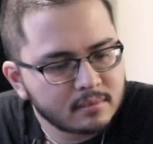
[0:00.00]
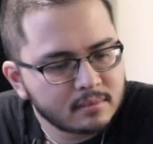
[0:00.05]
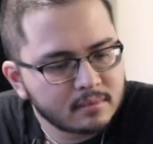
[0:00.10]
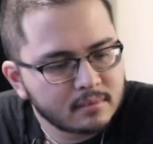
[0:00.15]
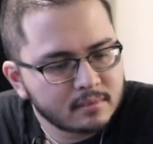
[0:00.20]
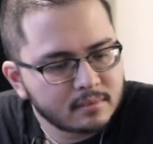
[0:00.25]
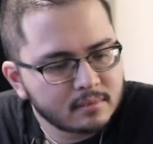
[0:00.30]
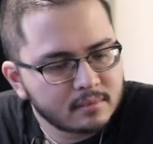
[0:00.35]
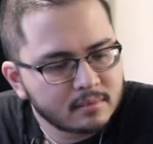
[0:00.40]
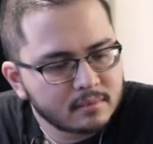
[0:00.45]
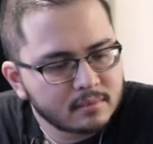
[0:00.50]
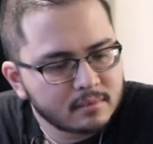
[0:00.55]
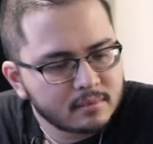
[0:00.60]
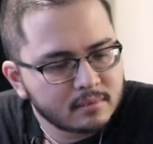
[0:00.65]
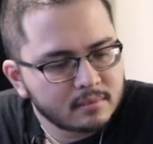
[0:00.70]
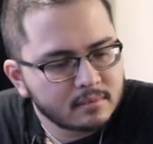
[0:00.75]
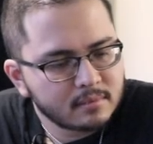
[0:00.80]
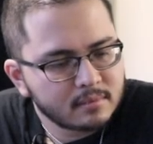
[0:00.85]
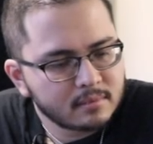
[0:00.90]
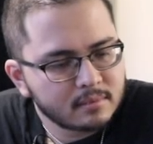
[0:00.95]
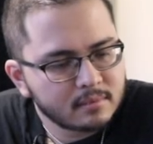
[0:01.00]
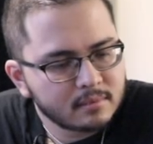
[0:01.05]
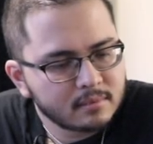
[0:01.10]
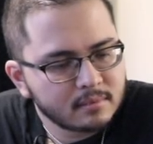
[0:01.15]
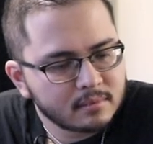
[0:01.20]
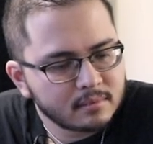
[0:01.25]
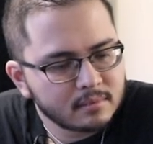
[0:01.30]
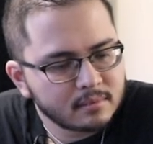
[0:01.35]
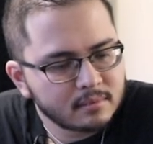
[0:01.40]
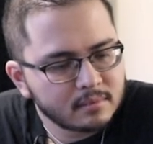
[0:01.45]

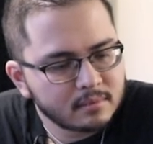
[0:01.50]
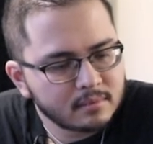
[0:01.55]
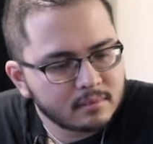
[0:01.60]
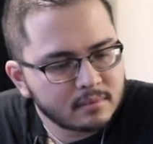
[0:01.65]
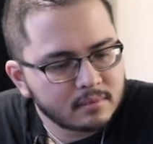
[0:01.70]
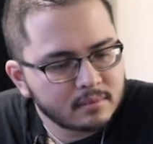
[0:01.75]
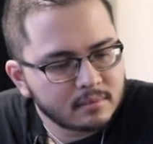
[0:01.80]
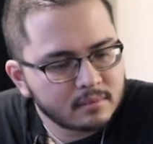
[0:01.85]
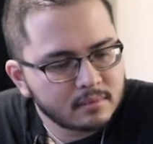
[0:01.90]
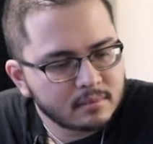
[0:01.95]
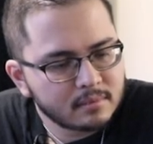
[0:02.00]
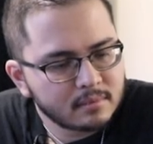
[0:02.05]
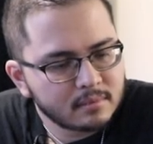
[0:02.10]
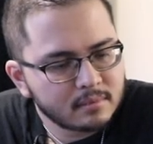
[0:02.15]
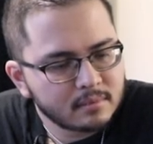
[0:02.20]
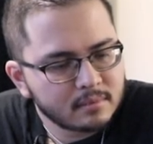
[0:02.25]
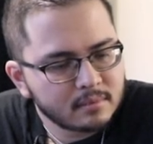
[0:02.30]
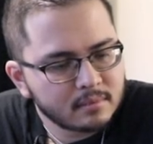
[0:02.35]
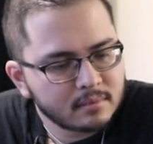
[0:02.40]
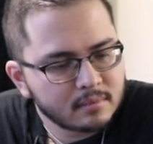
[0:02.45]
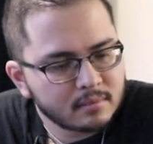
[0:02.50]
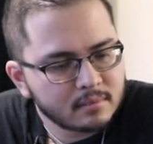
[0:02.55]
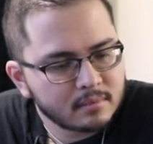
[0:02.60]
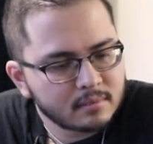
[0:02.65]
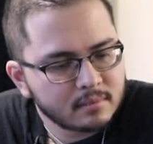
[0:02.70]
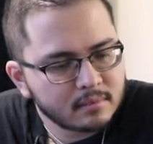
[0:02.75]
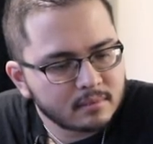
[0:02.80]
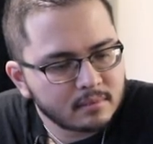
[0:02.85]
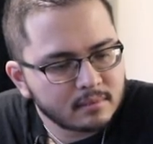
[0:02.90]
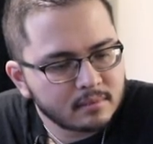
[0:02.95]

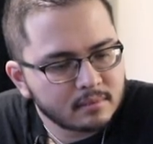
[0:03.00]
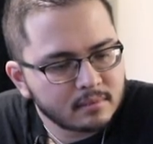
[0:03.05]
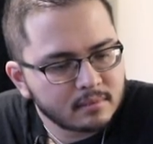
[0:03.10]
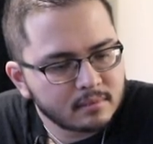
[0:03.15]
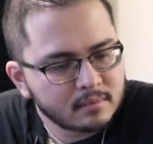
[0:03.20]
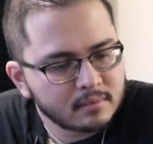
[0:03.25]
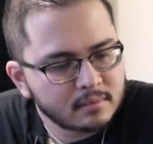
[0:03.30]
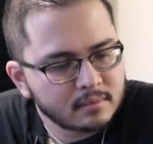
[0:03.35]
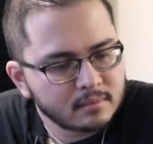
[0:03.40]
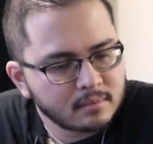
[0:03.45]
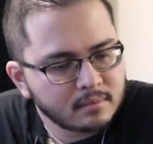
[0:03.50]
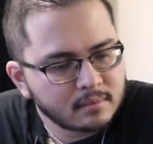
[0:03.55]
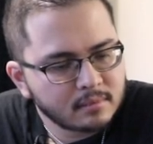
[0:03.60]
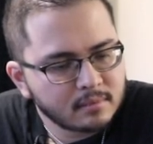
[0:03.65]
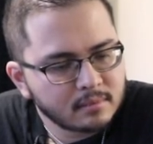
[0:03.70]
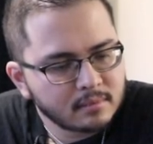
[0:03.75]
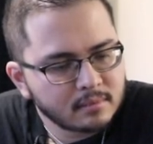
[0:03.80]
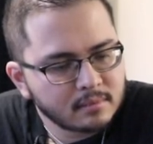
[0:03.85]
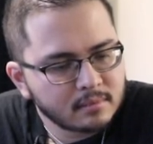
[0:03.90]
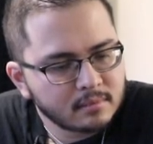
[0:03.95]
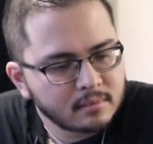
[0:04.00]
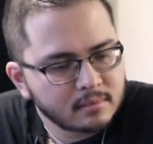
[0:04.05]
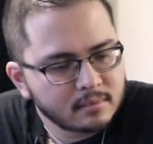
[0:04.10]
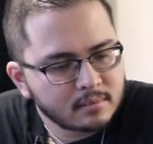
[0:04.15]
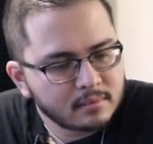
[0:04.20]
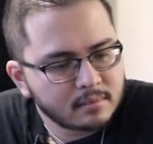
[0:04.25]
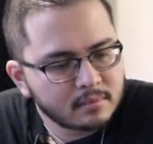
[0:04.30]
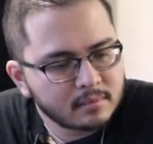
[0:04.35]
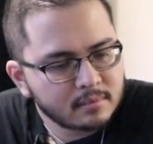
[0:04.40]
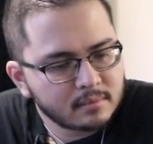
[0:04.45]

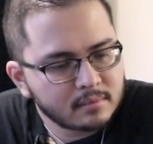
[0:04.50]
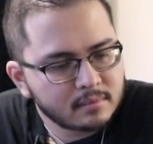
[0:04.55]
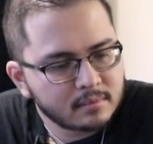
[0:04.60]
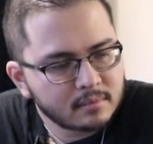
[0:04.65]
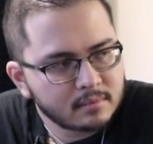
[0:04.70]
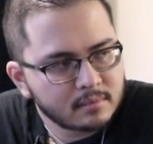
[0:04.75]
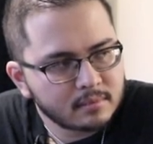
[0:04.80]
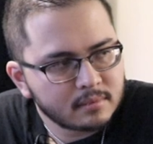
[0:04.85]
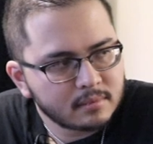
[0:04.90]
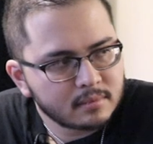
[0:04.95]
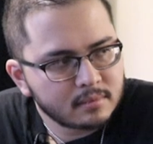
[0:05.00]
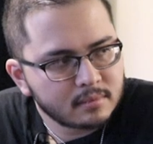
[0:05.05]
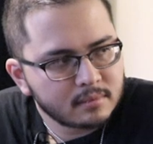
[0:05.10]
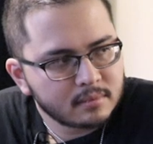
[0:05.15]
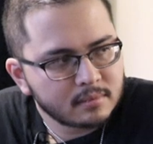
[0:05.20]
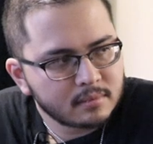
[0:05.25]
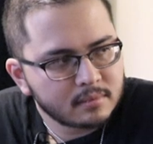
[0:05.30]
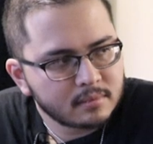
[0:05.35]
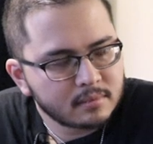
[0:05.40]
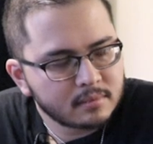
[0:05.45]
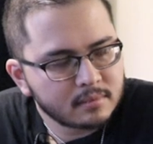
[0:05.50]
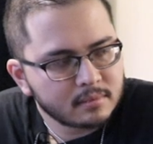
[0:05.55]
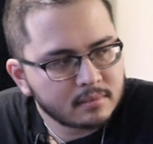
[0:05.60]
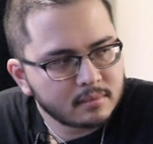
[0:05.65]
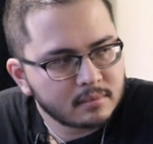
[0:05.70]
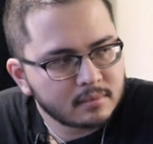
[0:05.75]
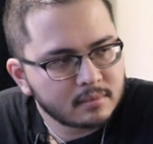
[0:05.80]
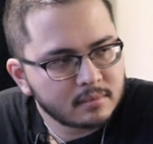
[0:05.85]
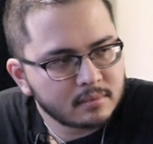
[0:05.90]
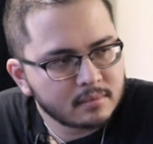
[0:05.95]

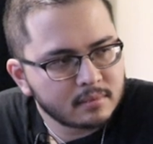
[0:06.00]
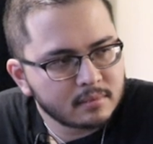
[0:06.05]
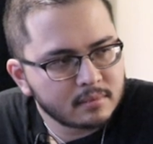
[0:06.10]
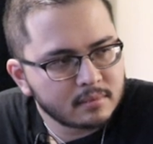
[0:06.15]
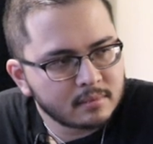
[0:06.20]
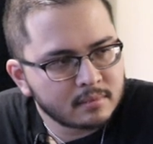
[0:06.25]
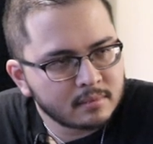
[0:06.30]
(not speaking)